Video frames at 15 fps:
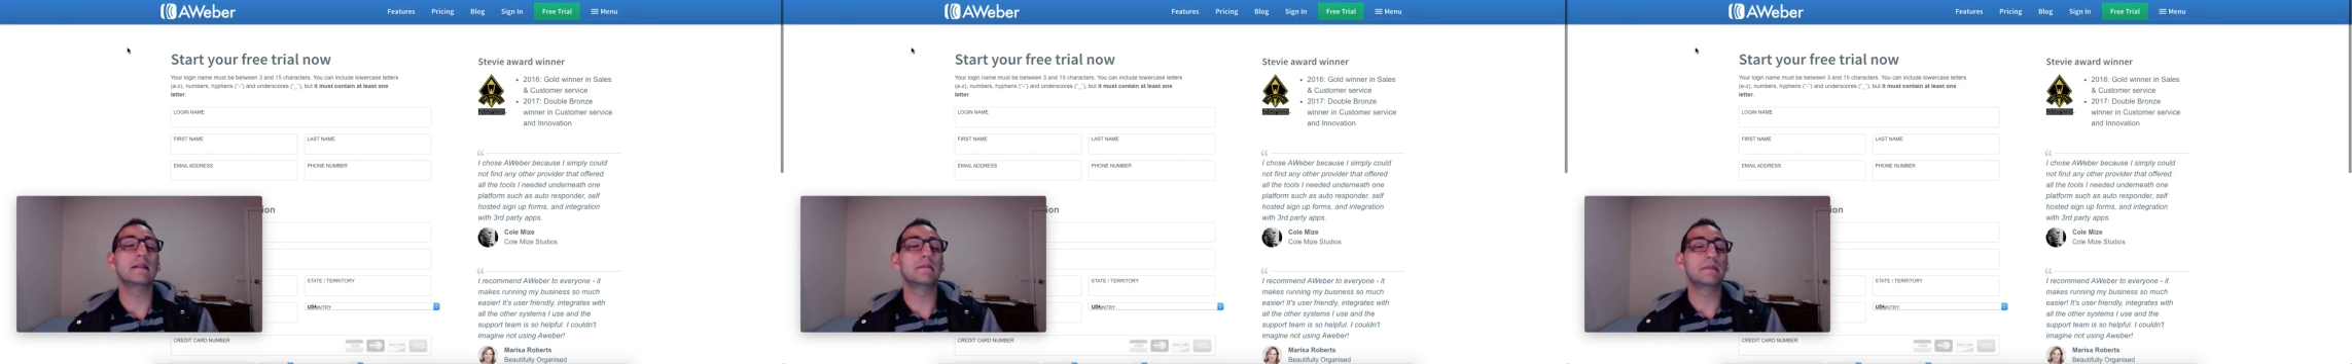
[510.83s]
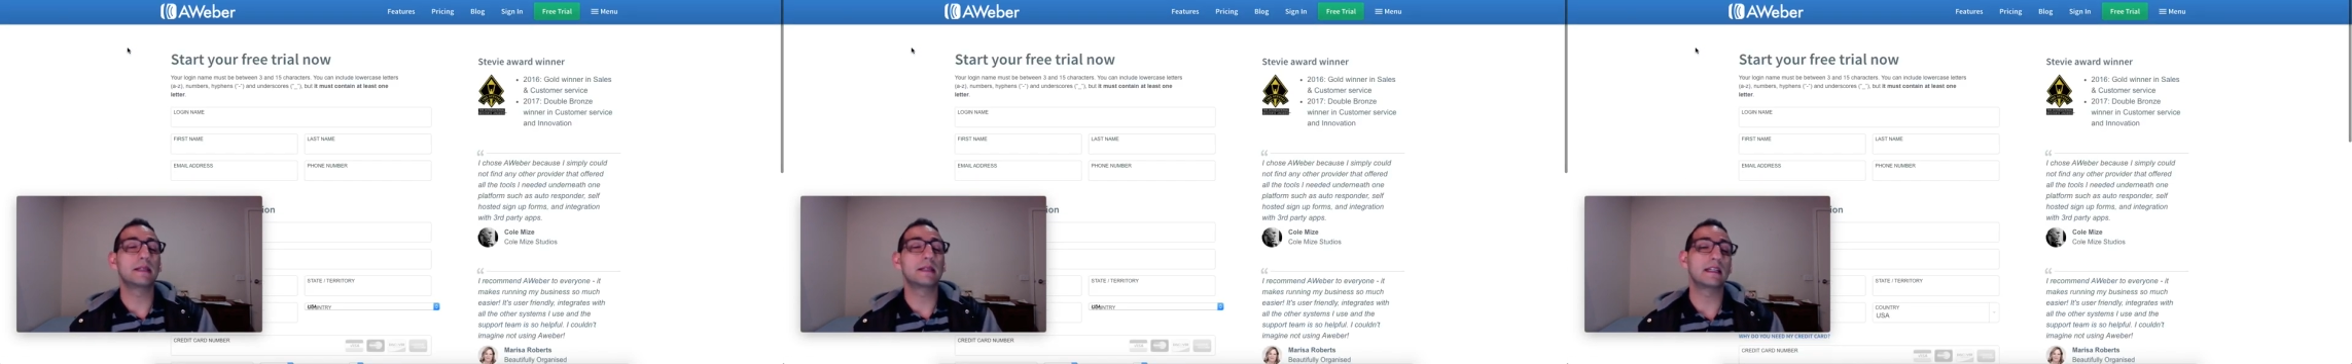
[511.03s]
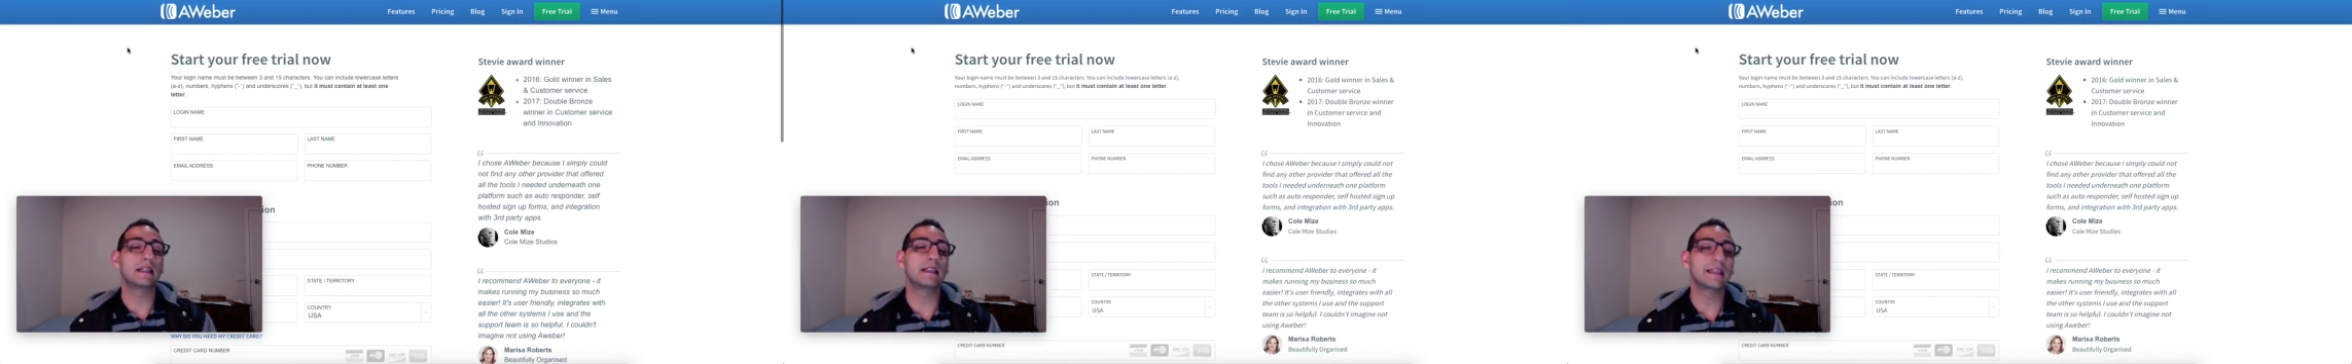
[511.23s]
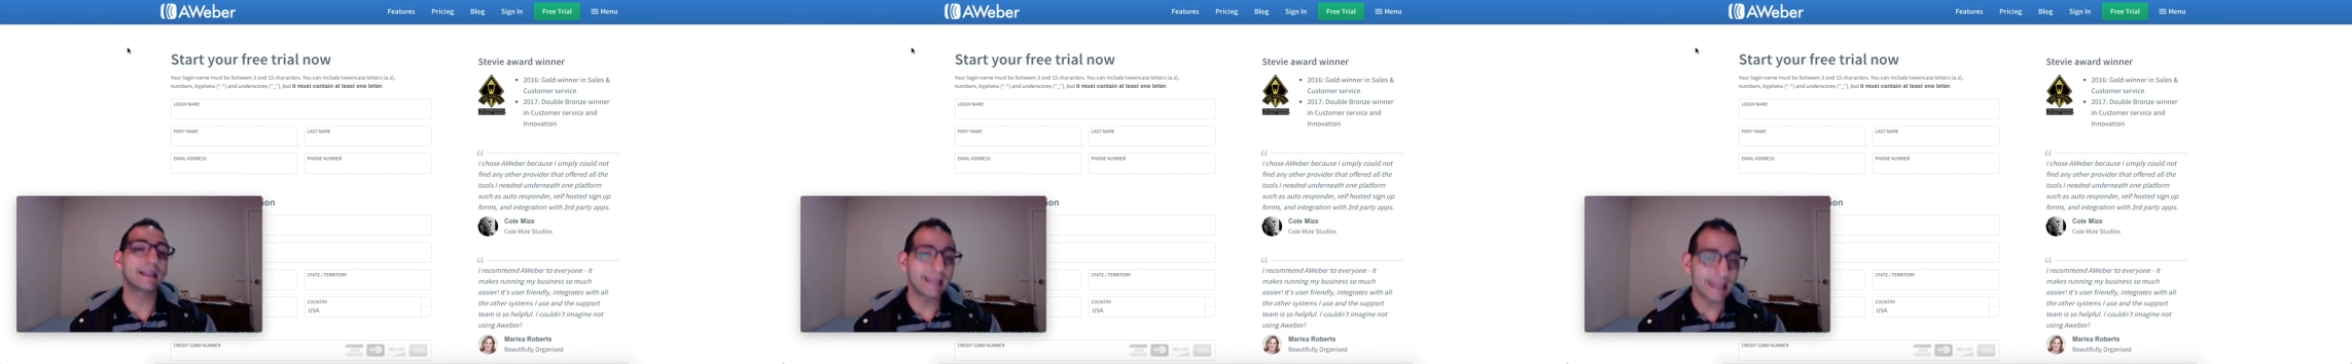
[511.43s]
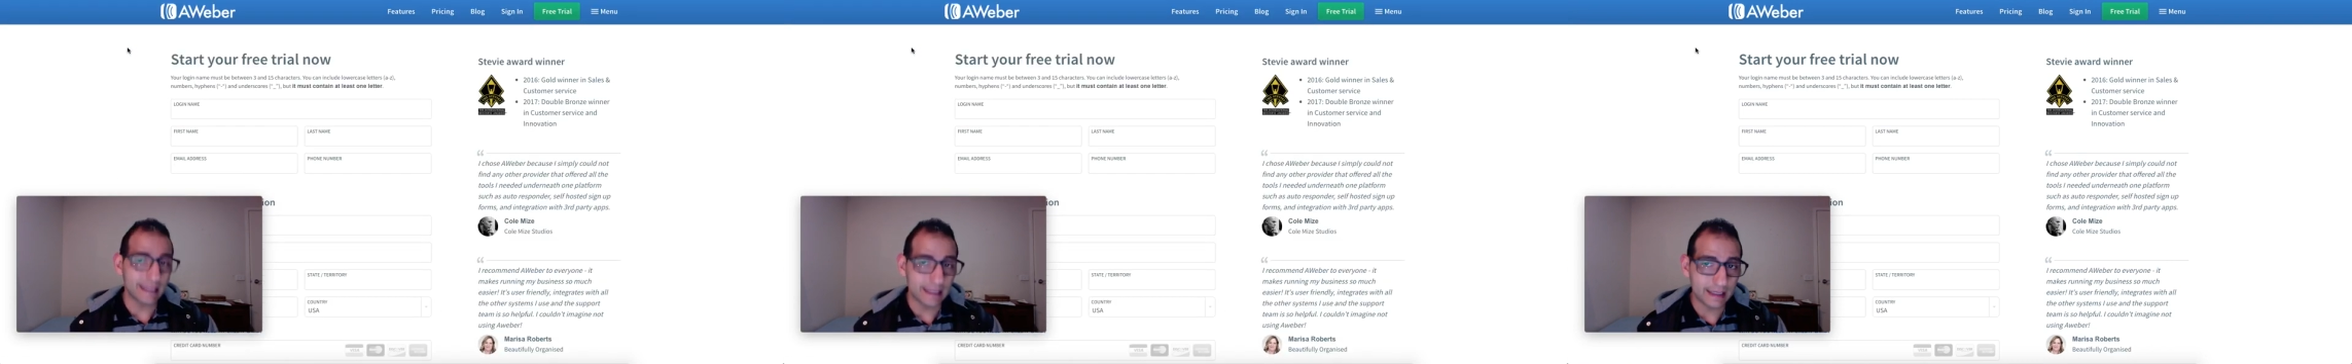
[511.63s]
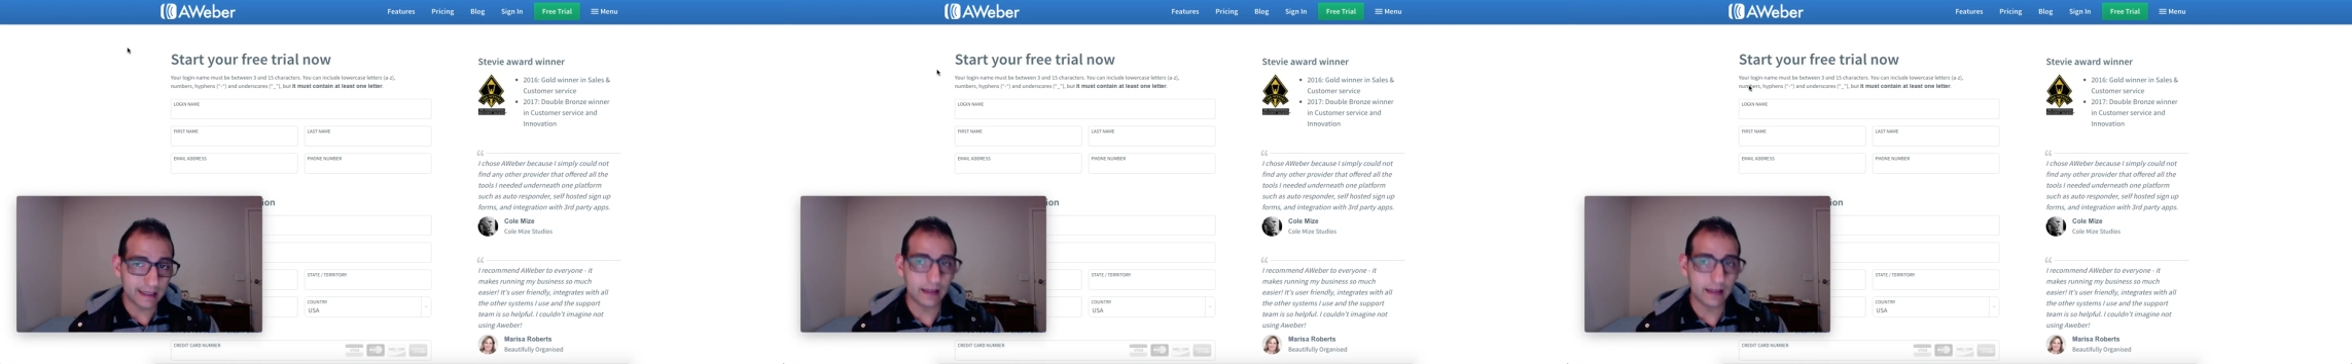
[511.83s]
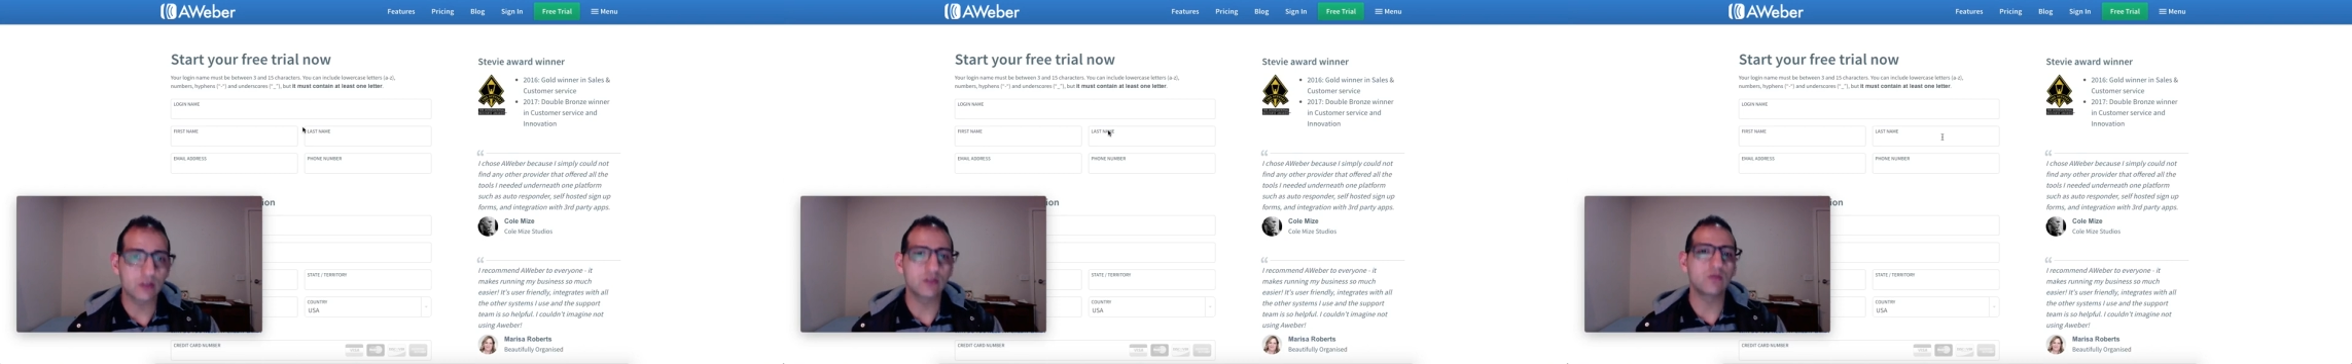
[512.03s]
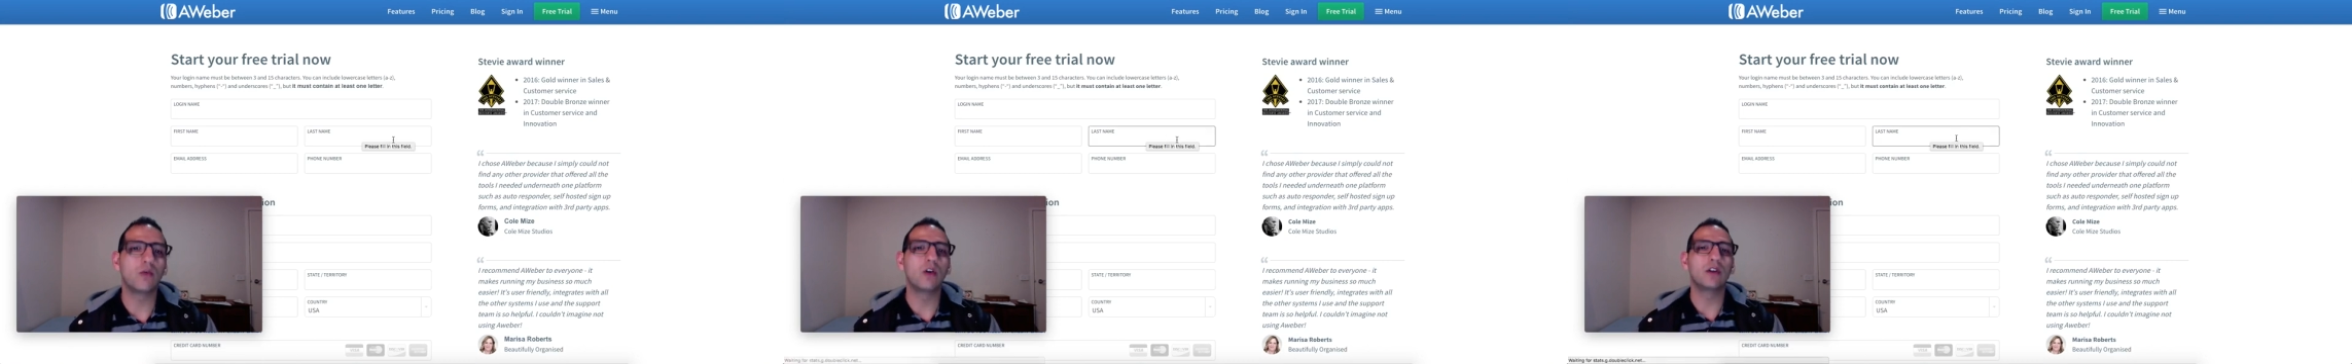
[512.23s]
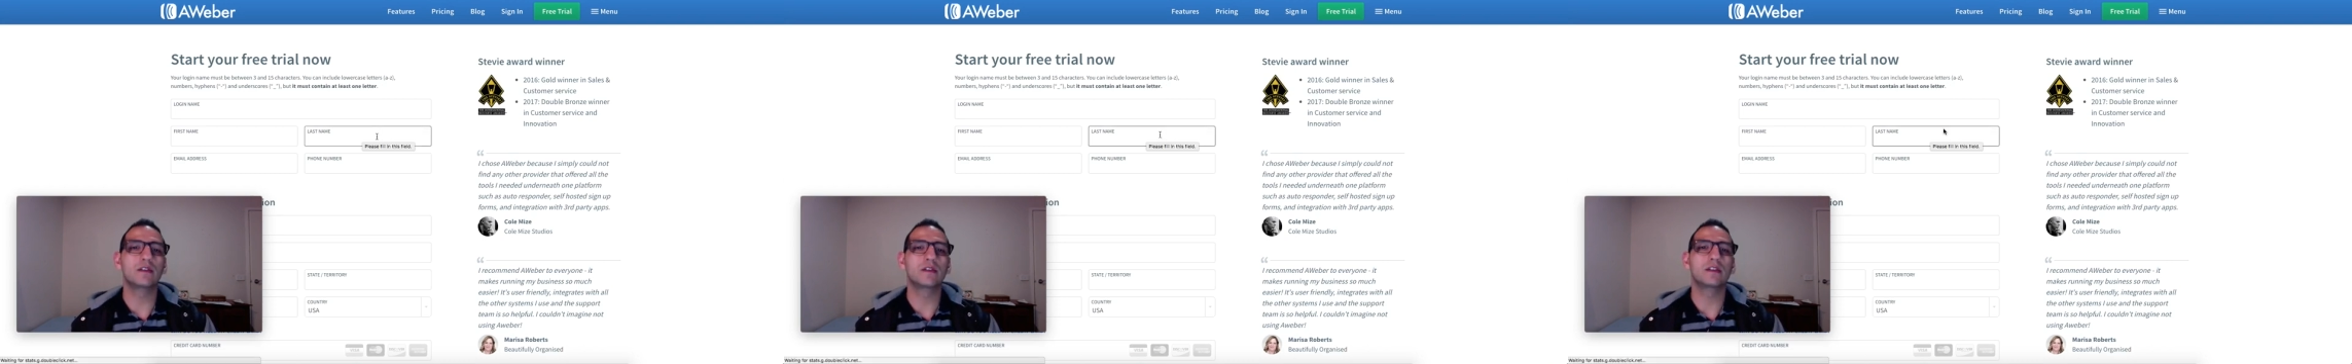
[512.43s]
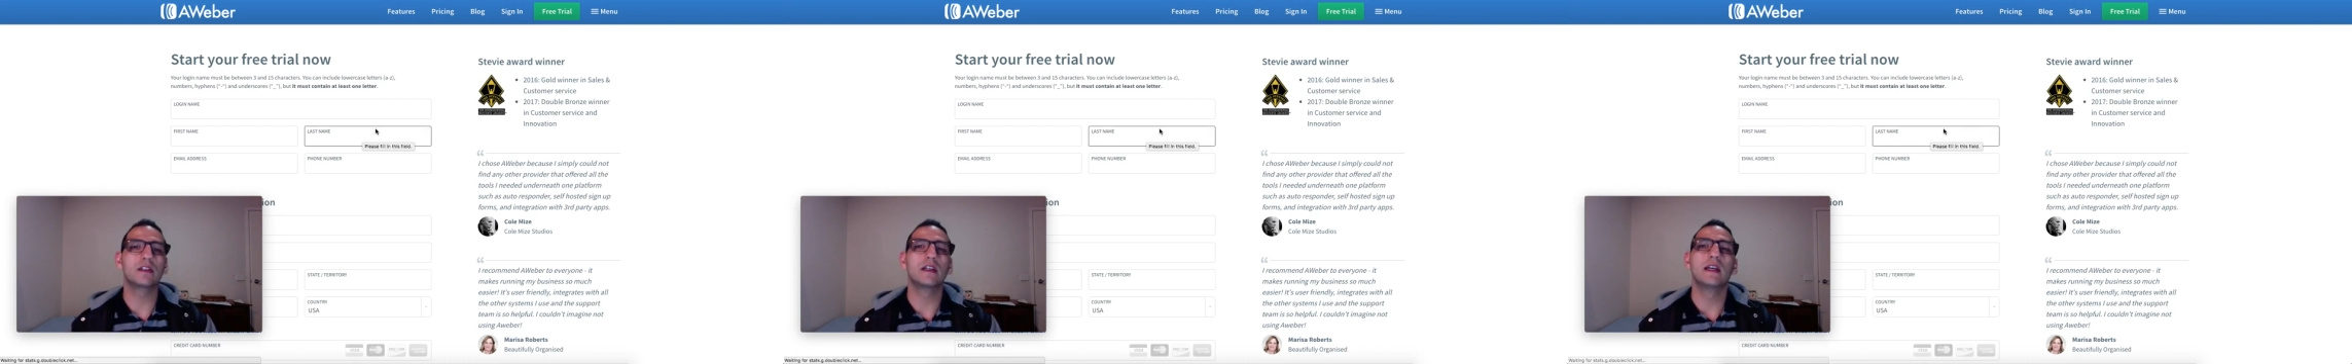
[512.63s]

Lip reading: particular list that you want